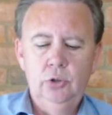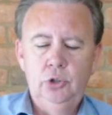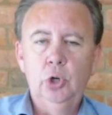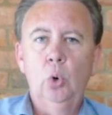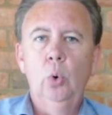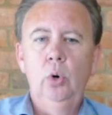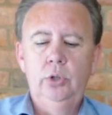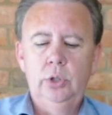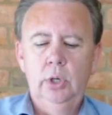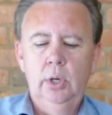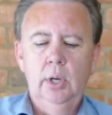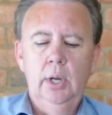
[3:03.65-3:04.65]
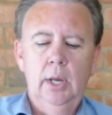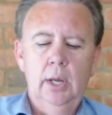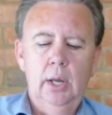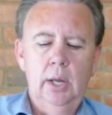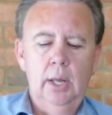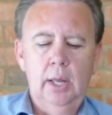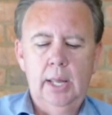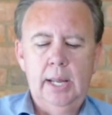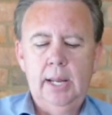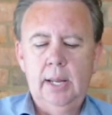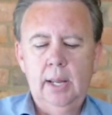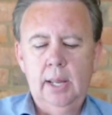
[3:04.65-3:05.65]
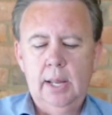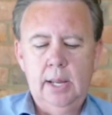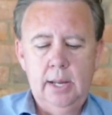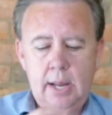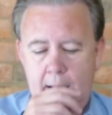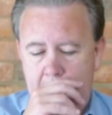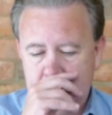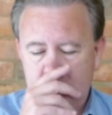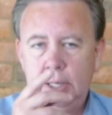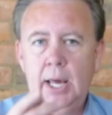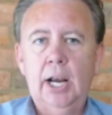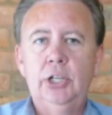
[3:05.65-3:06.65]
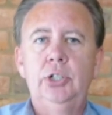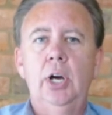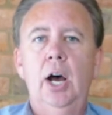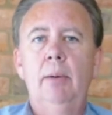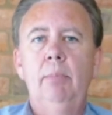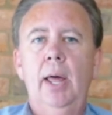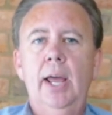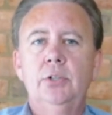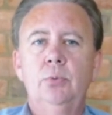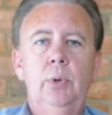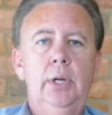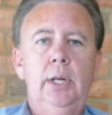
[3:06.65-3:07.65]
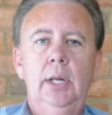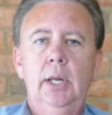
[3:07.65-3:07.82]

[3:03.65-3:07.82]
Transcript: George, he actually got a job last week